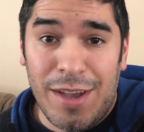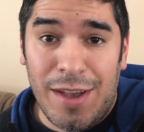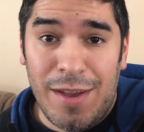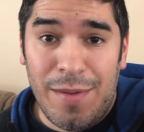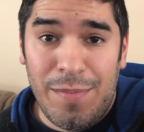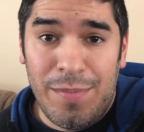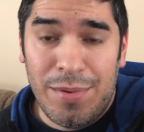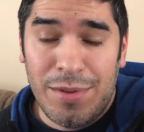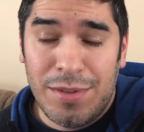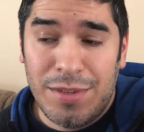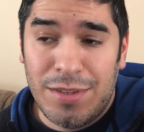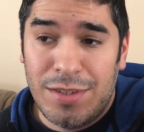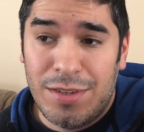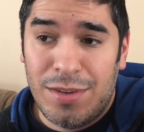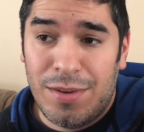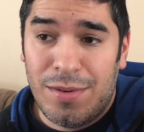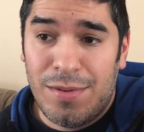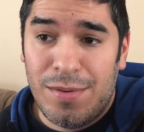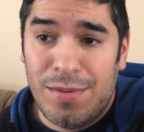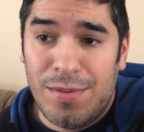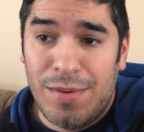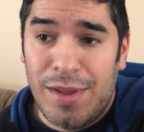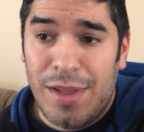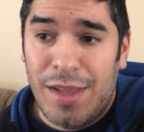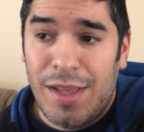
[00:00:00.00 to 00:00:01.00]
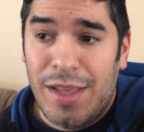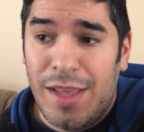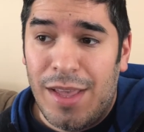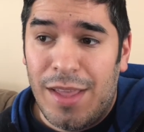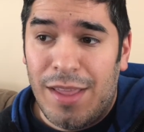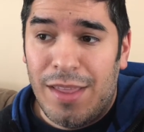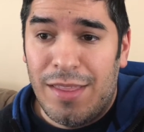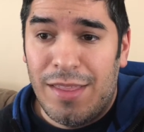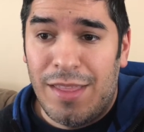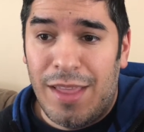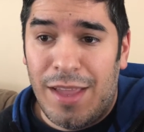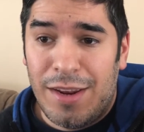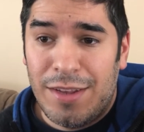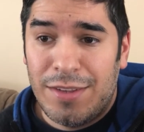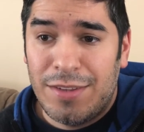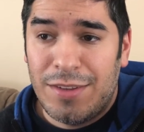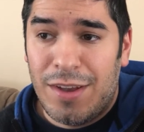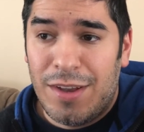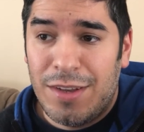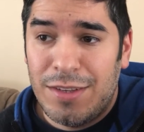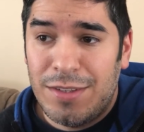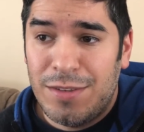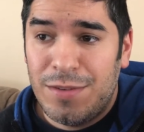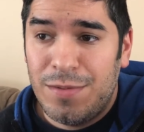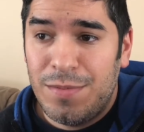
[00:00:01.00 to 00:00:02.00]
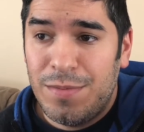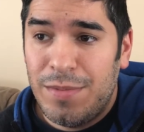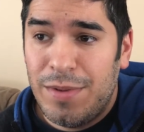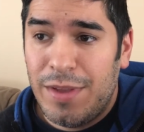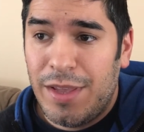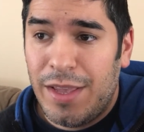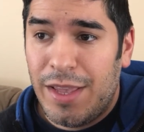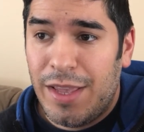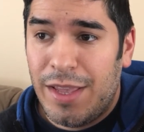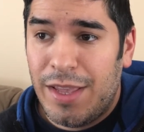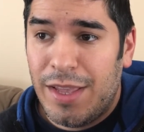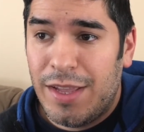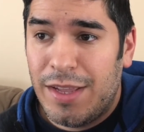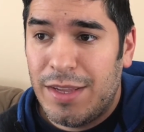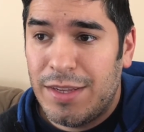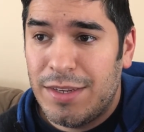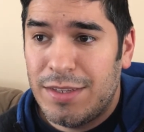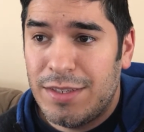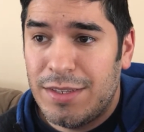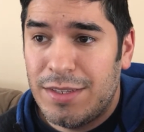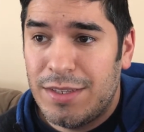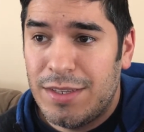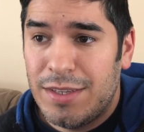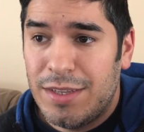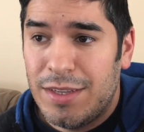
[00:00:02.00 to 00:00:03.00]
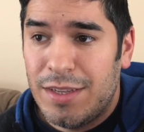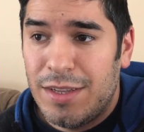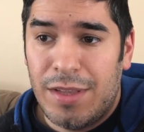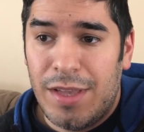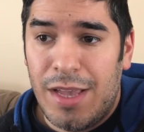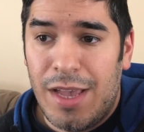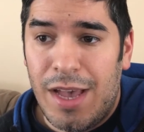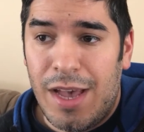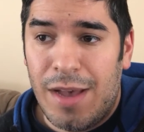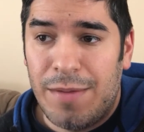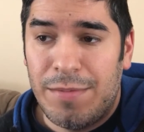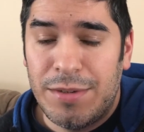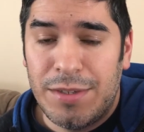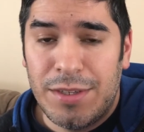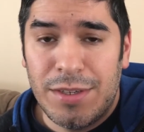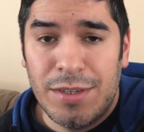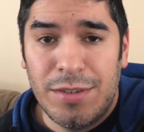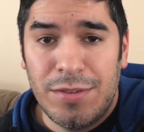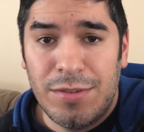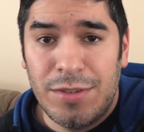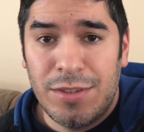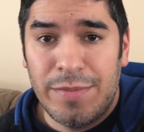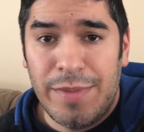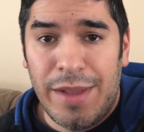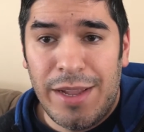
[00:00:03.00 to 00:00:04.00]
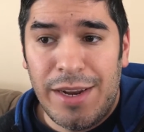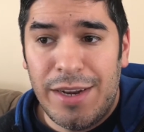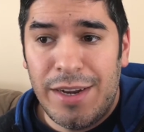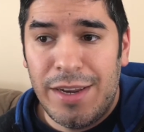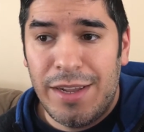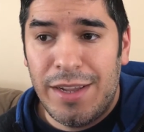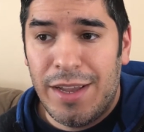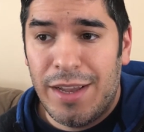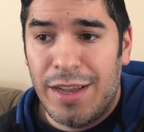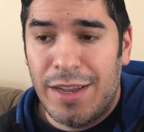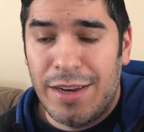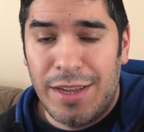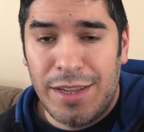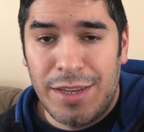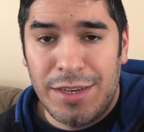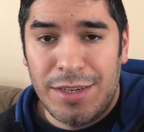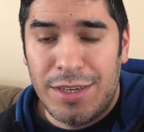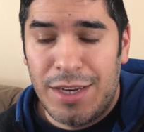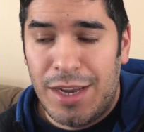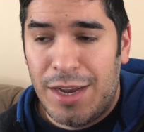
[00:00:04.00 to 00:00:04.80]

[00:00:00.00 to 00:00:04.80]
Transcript: up so that is awesome and yeah i'm just going to do some editing i got to take a